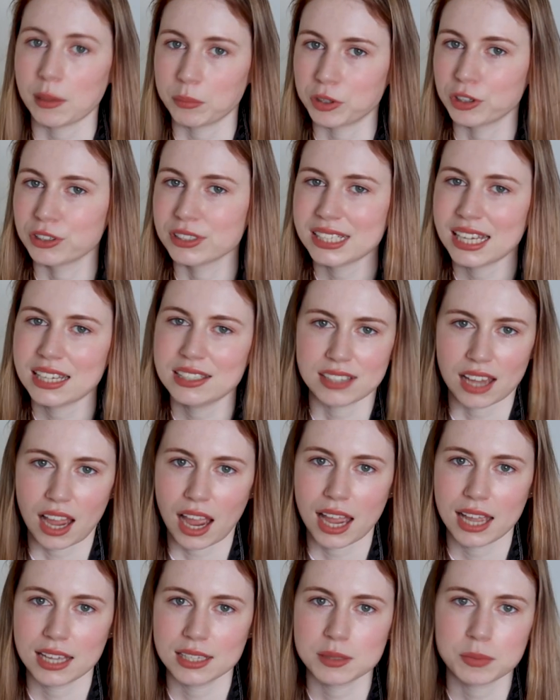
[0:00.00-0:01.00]
I'm gonna say
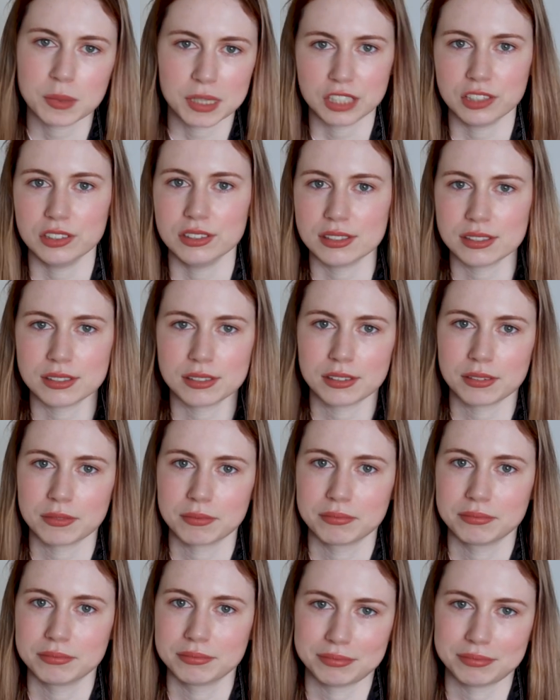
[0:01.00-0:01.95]
dies because,